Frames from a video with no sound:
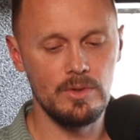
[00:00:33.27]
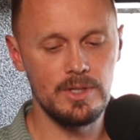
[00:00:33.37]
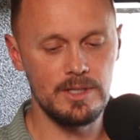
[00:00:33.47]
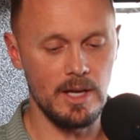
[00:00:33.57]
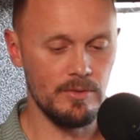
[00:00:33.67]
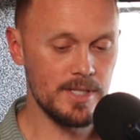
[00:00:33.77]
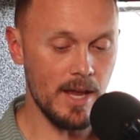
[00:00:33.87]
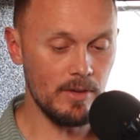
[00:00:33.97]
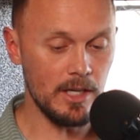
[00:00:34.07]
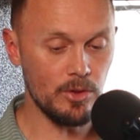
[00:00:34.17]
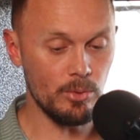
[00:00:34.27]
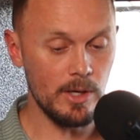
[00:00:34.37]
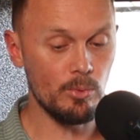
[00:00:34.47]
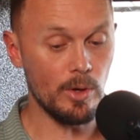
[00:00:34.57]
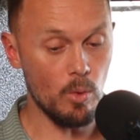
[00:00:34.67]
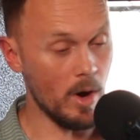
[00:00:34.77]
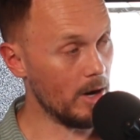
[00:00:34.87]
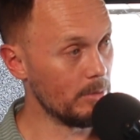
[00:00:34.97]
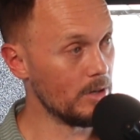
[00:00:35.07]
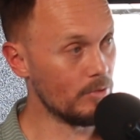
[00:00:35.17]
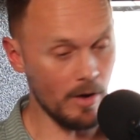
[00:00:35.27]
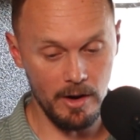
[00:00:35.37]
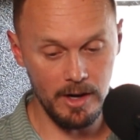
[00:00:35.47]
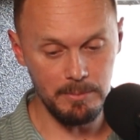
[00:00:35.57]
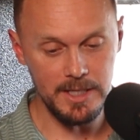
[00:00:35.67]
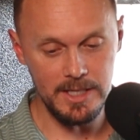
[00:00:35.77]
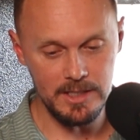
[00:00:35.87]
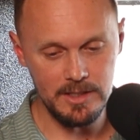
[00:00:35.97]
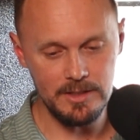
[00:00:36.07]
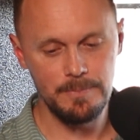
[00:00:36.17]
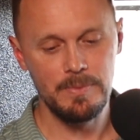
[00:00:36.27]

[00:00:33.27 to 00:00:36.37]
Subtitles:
73 requirement for RMDs,